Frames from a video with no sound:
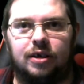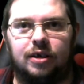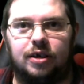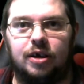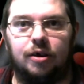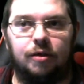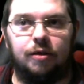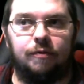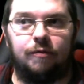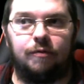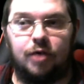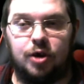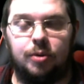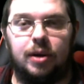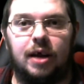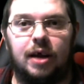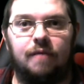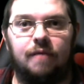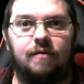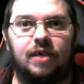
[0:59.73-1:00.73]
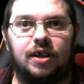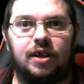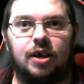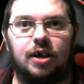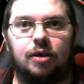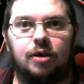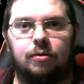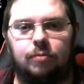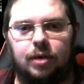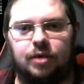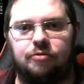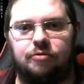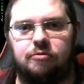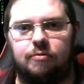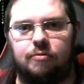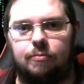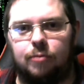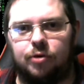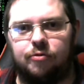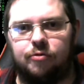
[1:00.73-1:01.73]
the Q&A video, when
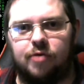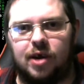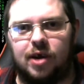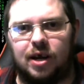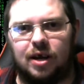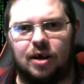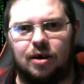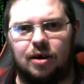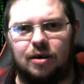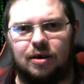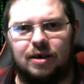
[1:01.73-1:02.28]
wondering,